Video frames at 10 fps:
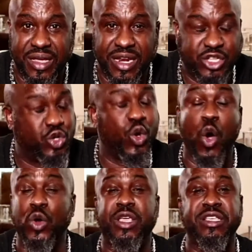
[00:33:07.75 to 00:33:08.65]
that you
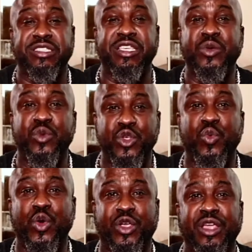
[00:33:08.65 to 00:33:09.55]
only can see when you're
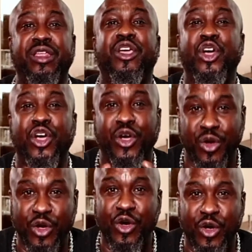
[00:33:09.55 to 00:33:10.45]
working
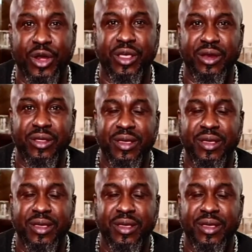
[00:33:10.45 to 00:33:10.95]
on it.